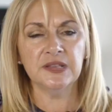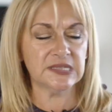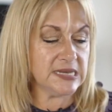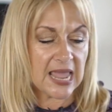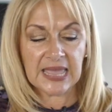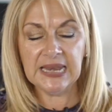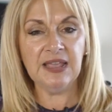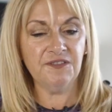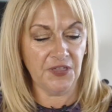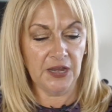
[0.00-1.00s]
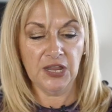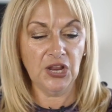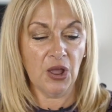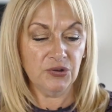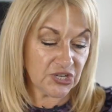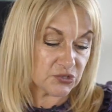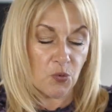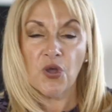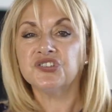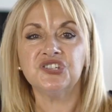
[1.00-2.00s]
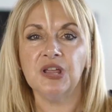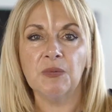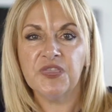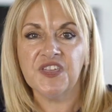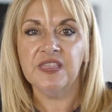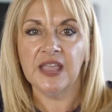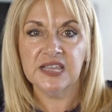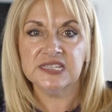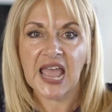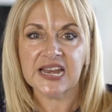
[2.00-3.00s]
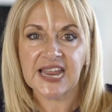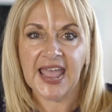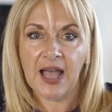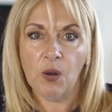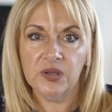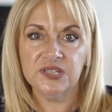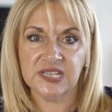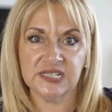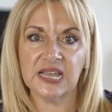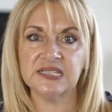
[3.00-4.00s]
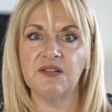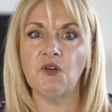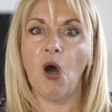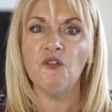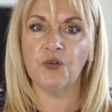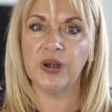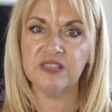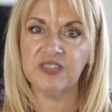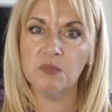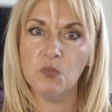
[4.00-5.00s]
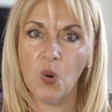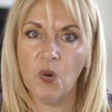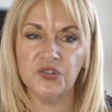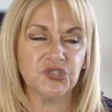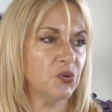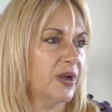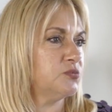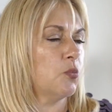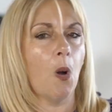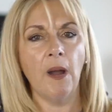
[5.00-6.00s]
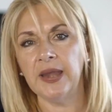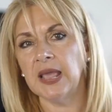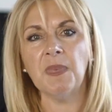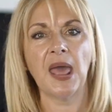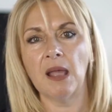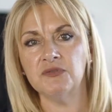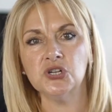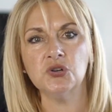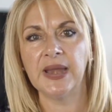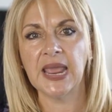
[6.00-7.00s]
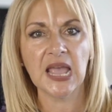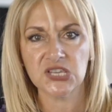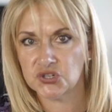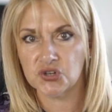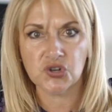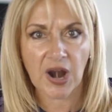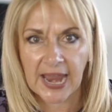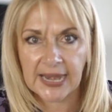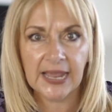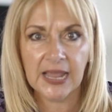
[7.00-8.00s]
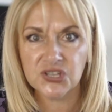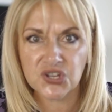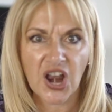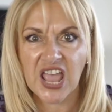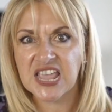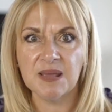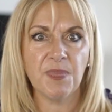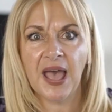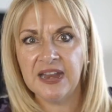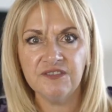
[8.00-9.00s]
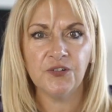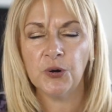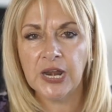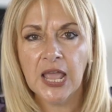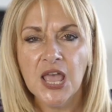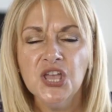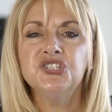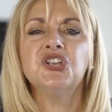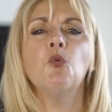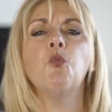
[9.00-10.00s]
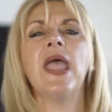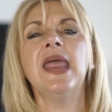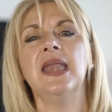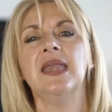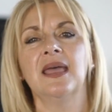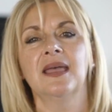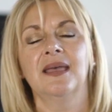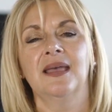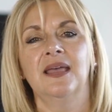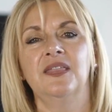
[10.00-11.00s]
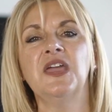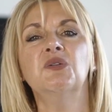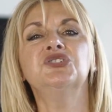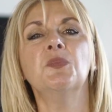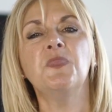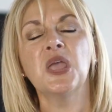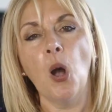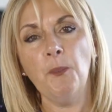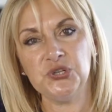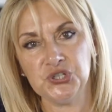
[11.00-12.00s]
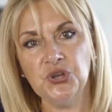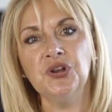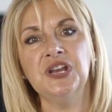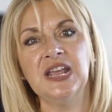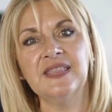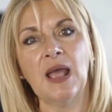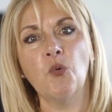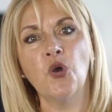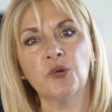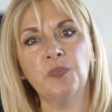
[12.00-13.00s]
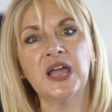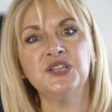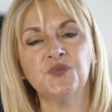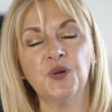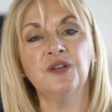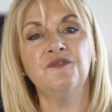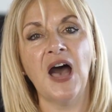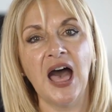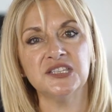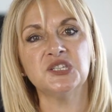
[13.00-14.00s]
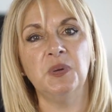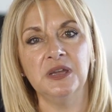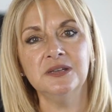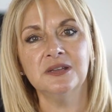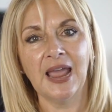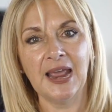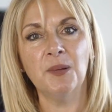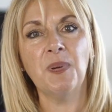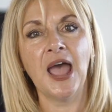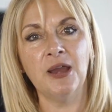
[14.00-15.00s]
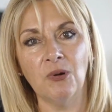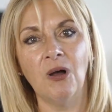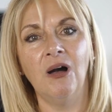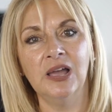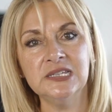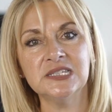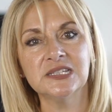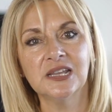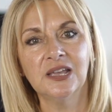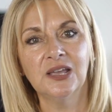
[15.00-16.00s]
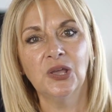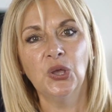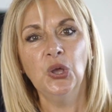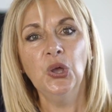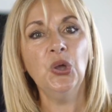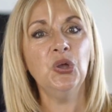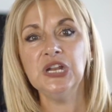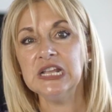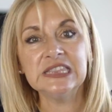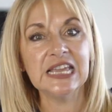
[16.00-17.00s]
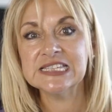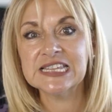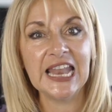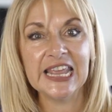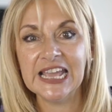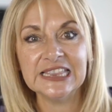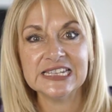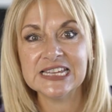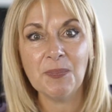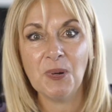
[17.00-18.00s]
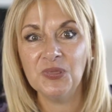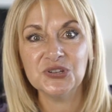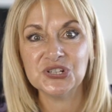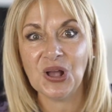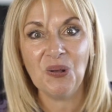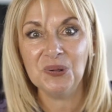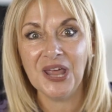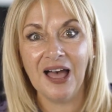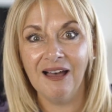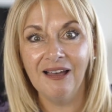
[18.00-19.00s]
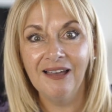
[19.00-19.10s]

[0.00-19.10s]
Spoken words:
that's negative, that, just works within the exact hours, that doesn't ever offer anything more, that's always whining about having to do any extra training because I don't get paid for it. So when there is a big opportunity in that workplace for an advancement and a pay rise, who do you think is going to get the tap on the shoulder?